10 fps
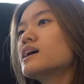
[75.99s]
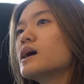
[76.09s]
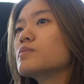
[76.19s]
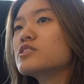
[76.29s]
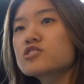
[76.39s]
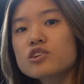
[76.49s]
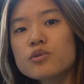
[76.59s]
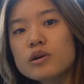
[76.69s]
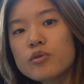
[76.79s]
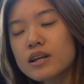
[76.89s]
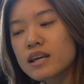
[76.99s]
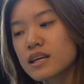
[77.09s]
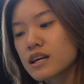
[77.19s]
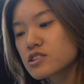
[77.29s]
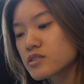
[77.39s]
I'm not sure what I want to
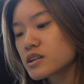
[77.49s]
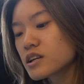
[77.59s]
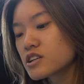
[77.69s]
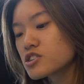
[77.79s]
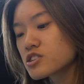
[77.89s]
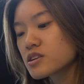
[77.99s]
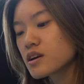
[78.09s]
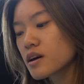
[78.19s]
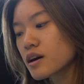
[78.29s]
eat yet during lunch.